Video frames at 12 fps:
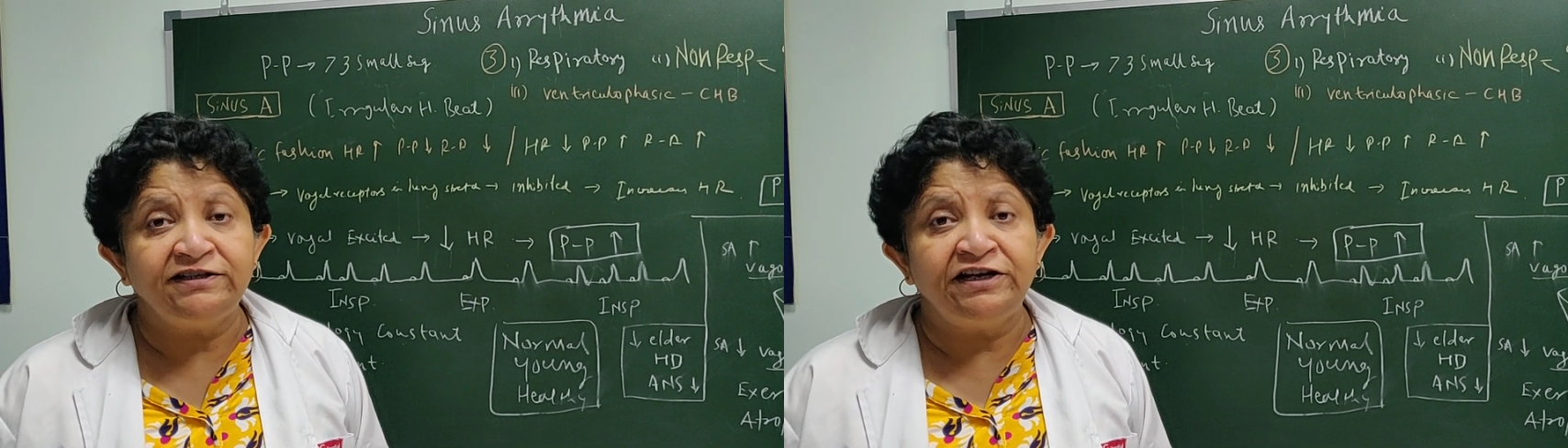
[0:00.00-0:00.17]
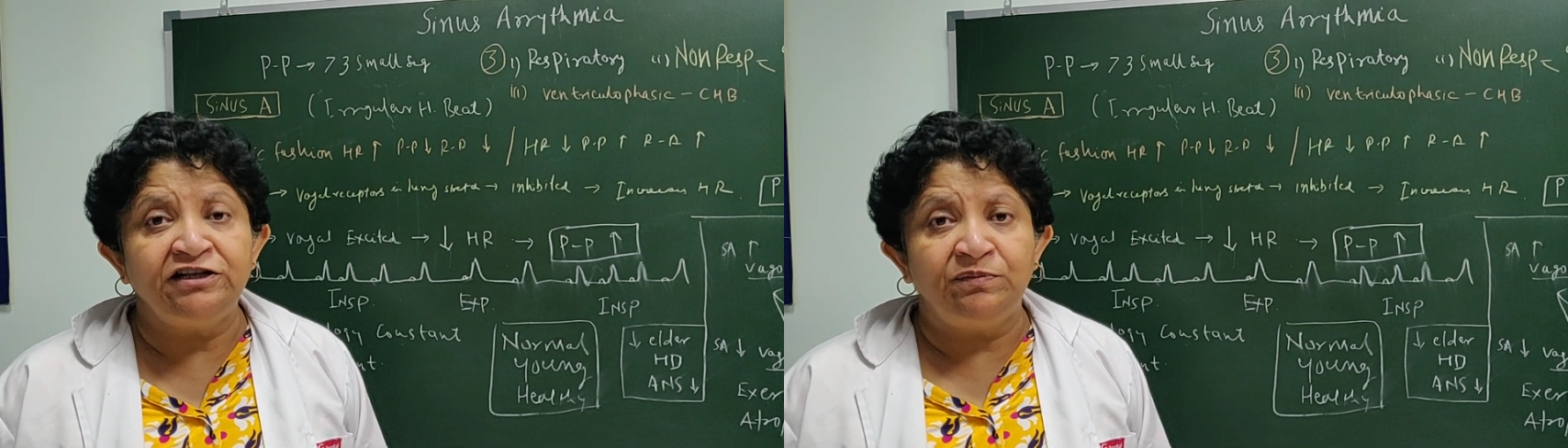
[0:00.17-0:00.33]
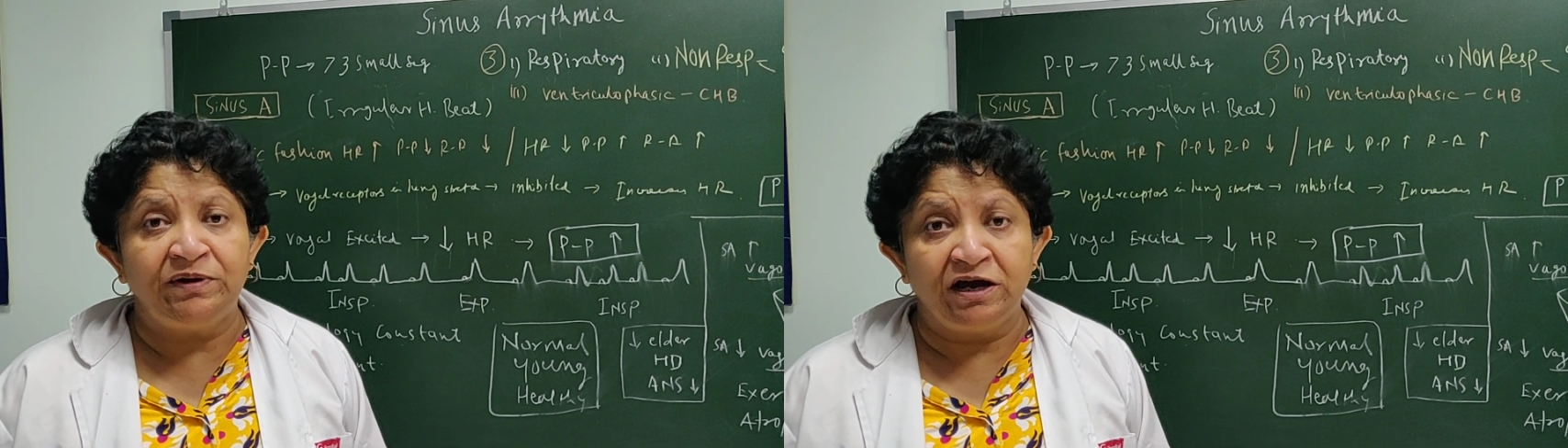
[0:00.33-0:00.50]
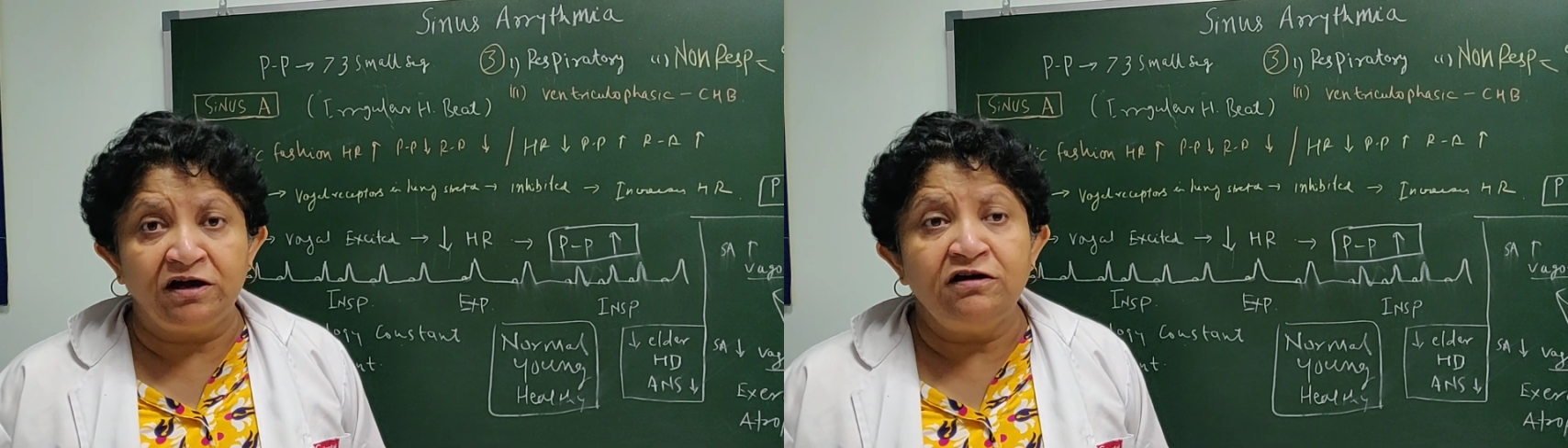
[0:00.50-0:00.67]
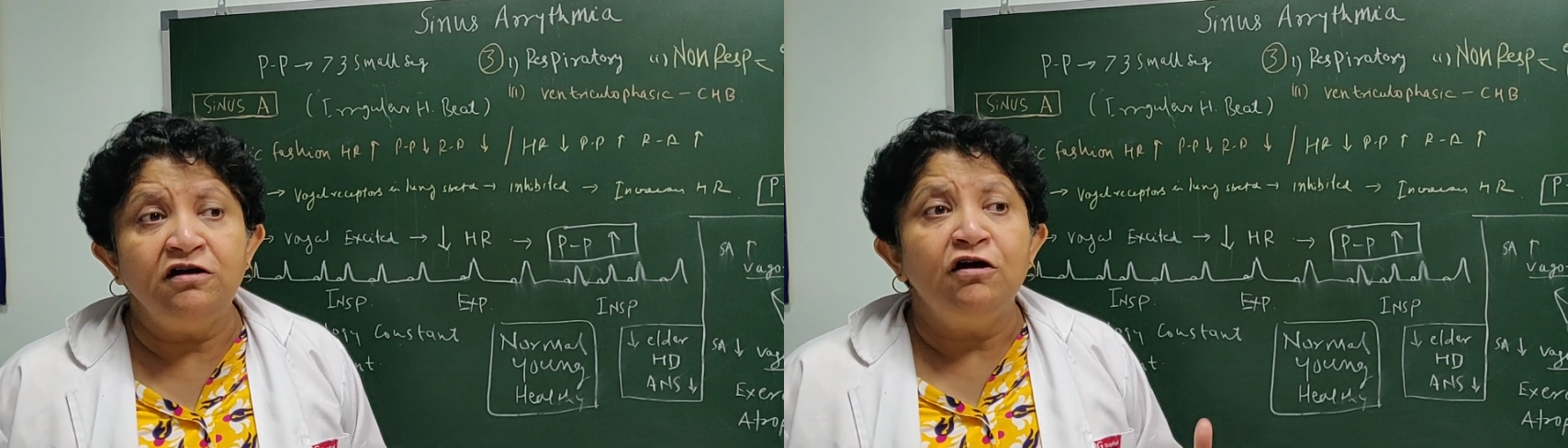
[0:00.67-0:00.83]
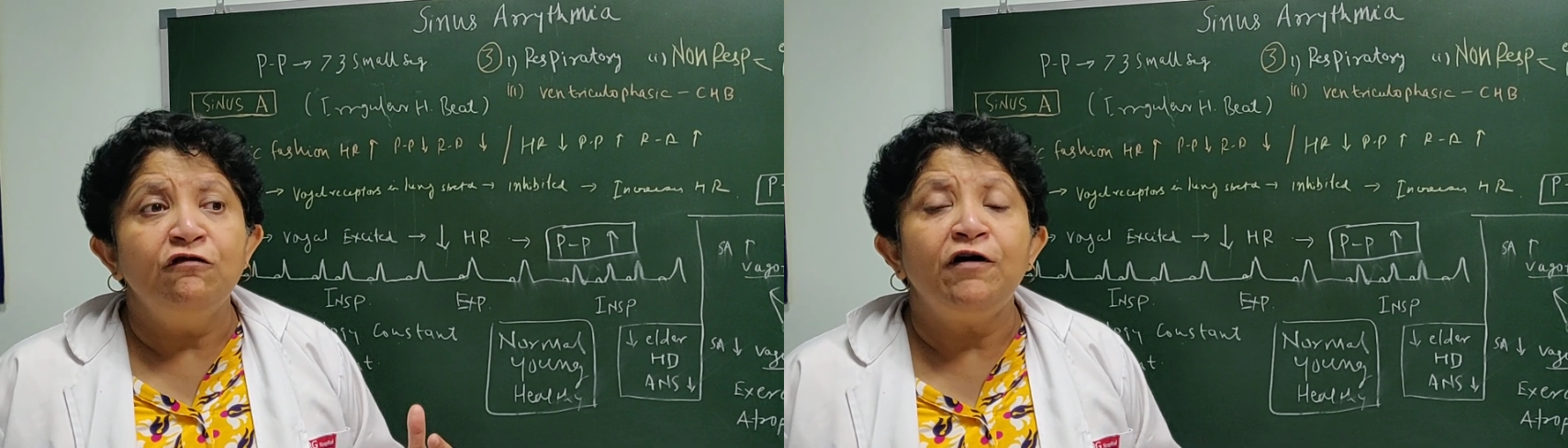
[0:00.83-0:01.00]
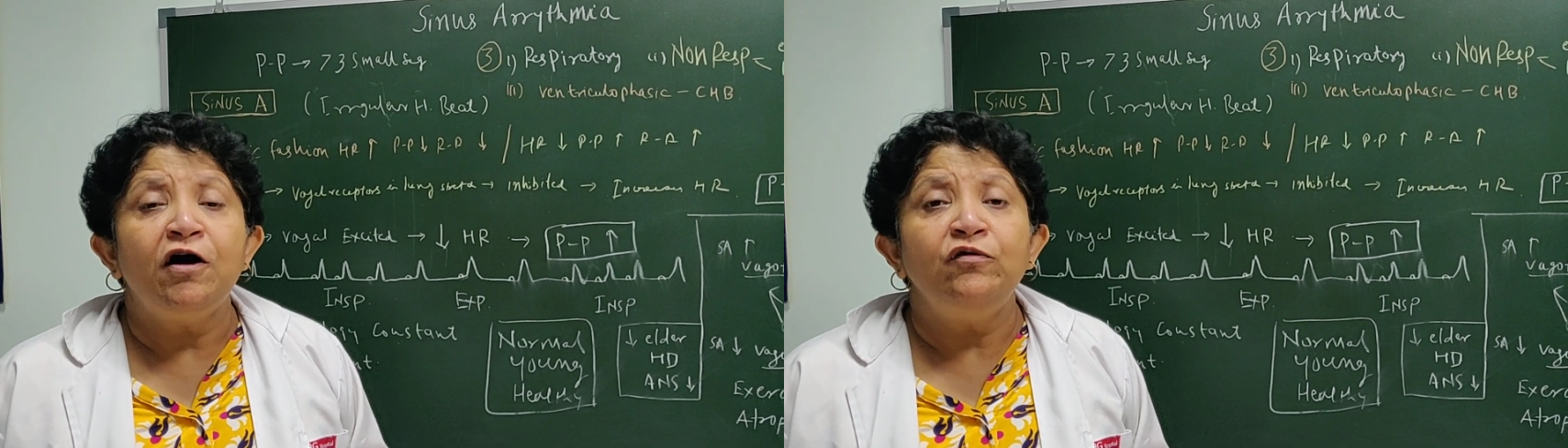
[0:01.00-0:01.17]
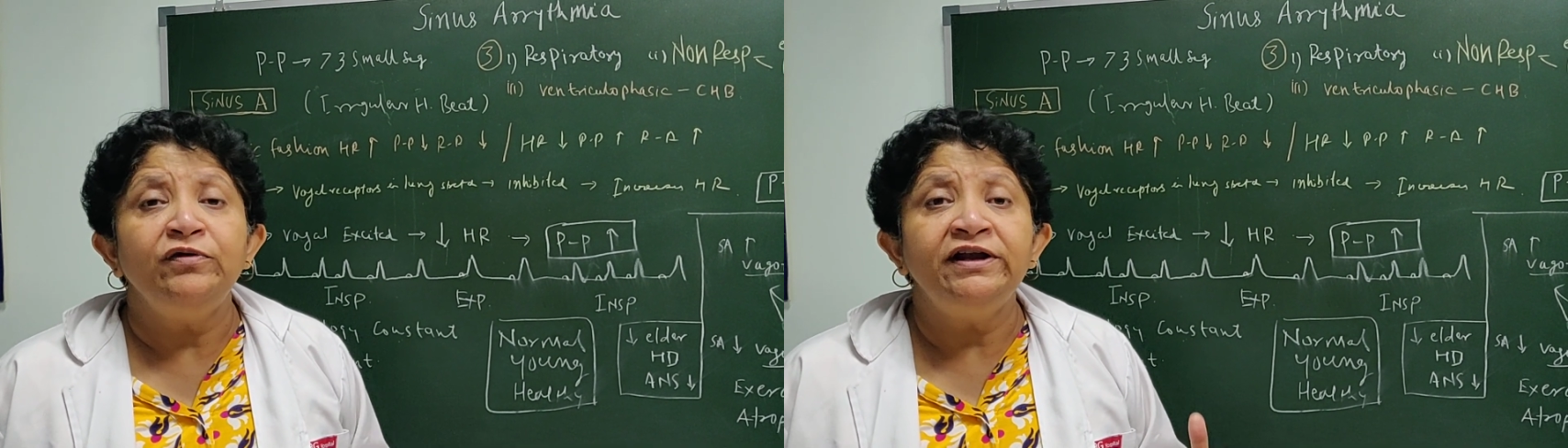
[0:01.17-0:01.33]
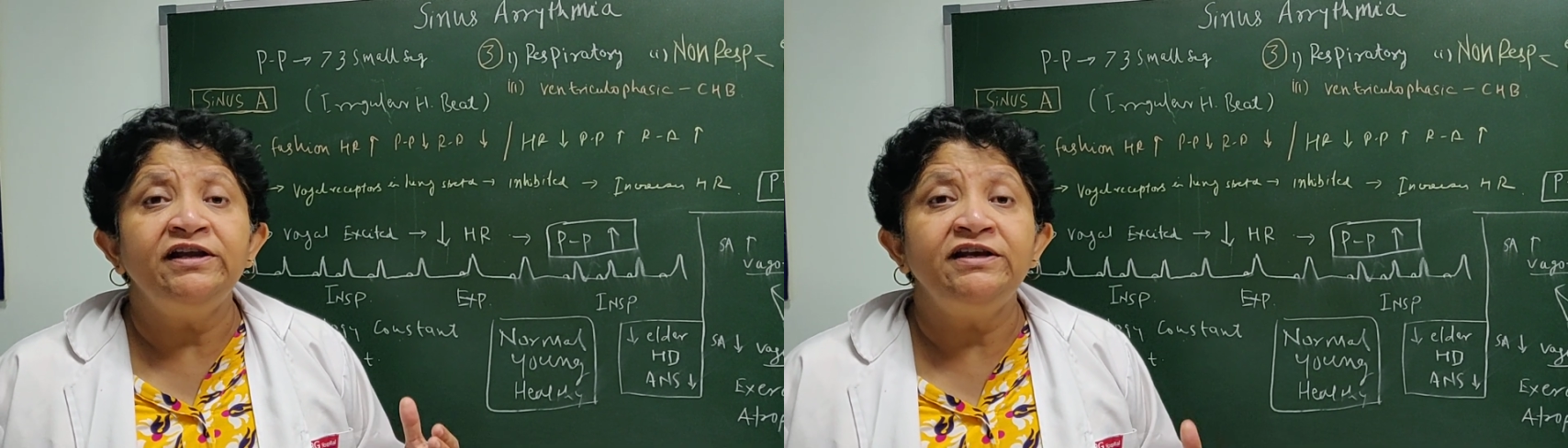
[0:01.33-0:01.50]
arrhythmia
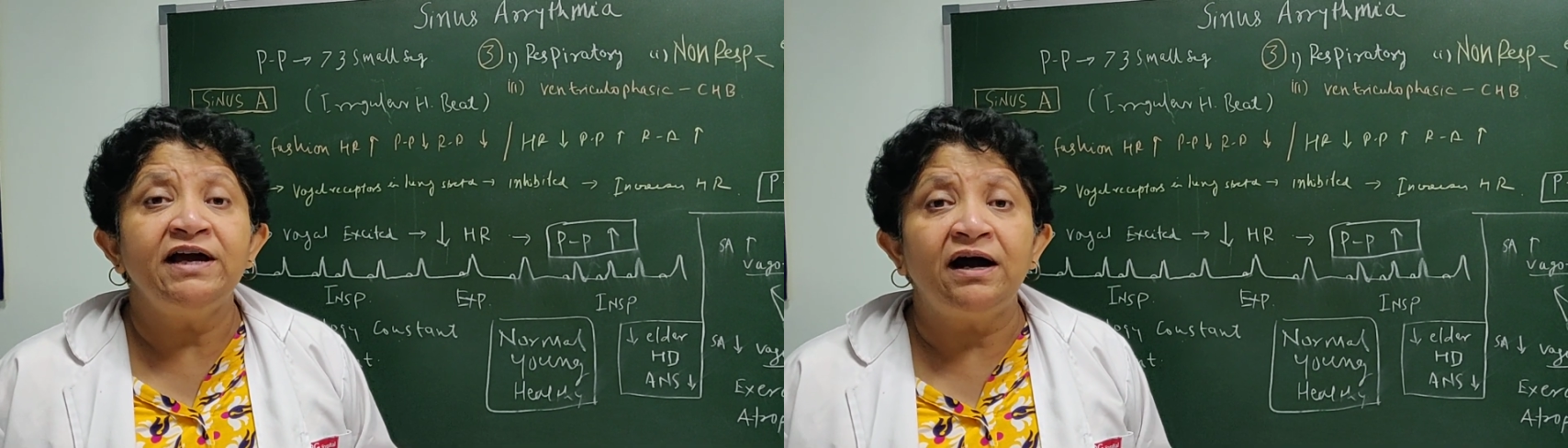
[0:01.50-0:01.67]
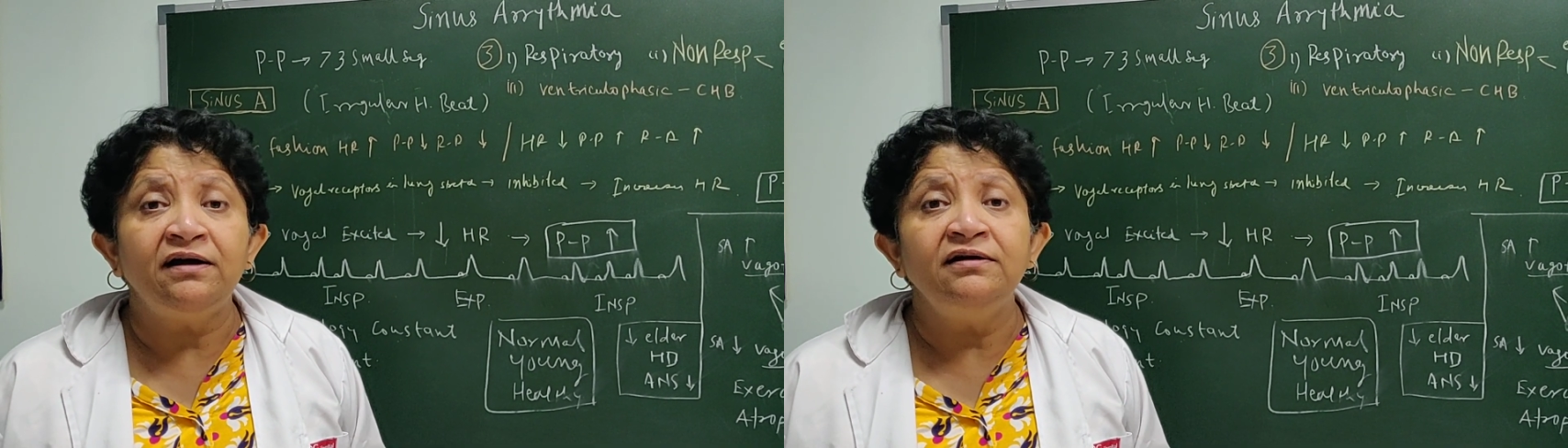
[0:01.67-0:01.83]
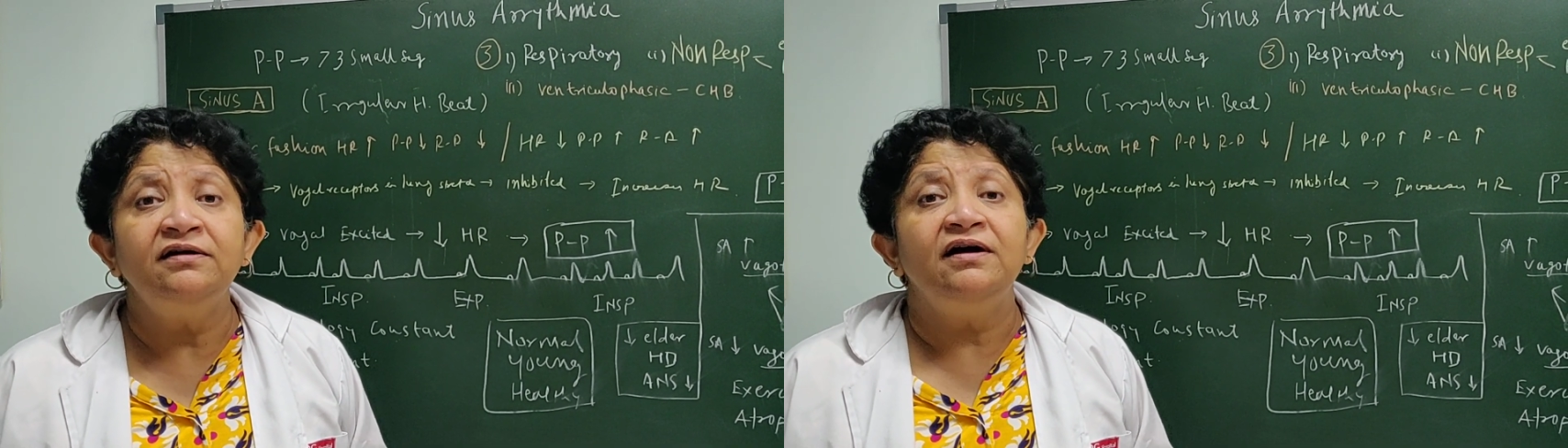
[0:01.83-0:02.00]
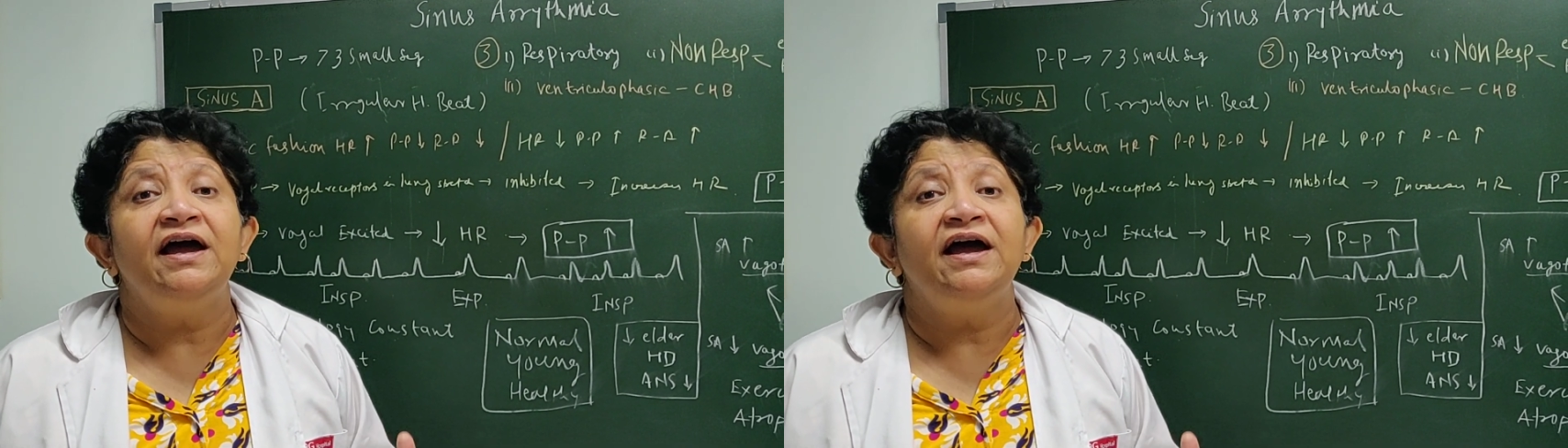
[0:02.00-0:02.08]
found in young